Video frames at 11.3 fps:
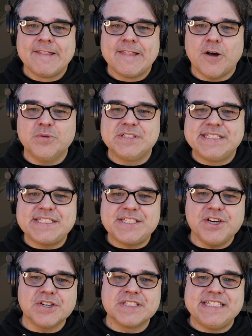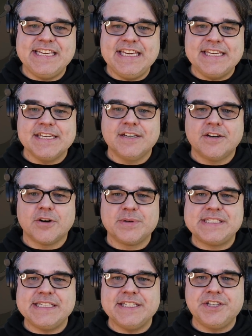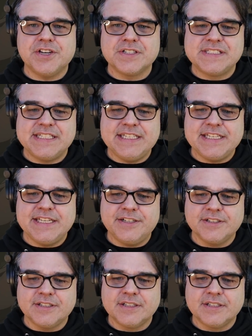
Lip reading: Oh, is this young Zeke? Are we seeing young Zeke here?